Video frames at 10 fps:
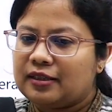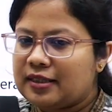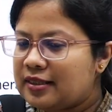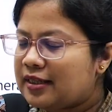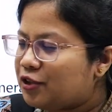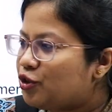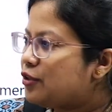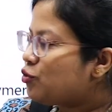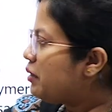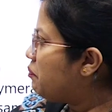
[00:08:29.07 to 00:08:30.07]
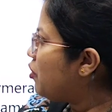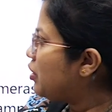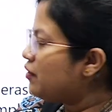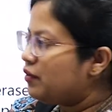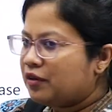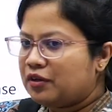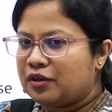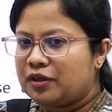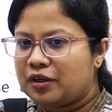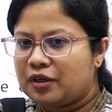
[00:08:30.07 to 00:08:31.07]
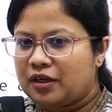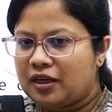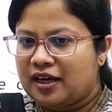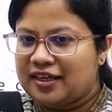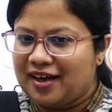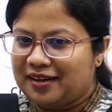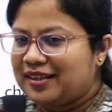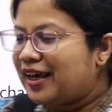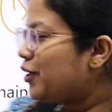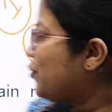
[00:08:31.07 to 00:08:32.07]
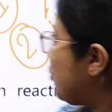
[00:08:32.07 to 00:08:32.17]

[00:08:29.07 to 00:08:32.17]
This is actually so important. Yeah, thank